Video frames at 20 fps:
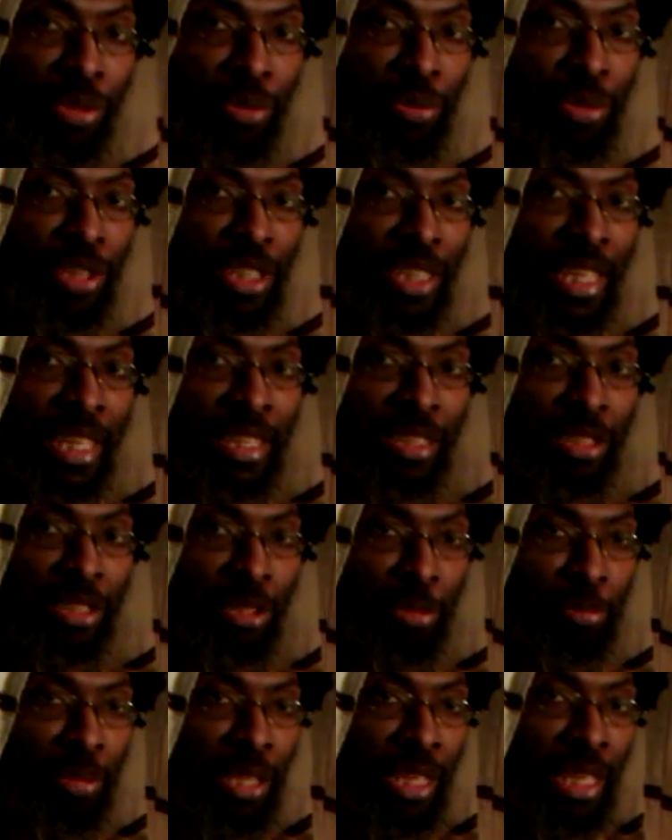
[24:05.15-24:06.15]
was said to
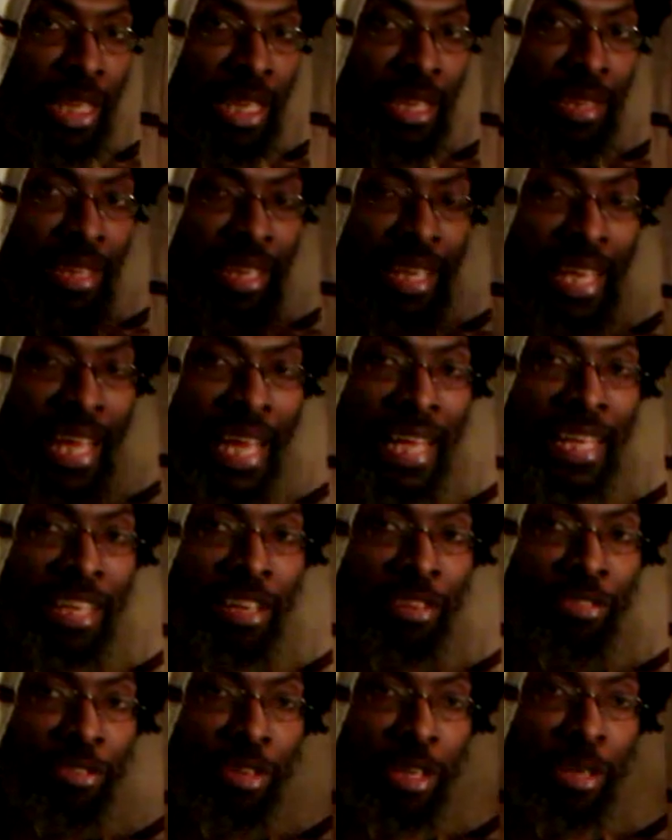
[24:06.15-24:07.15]
be in the land
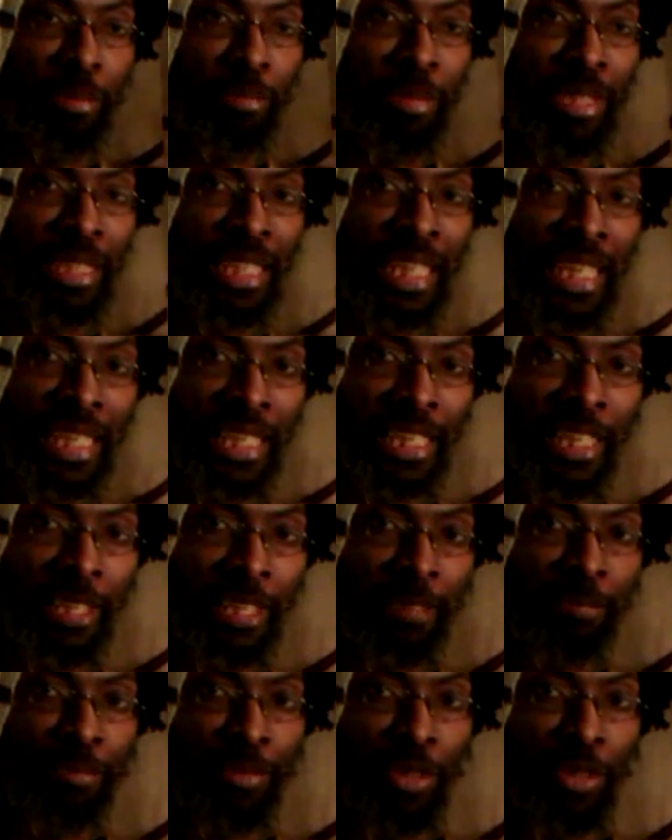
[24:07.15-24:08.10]
of Medina,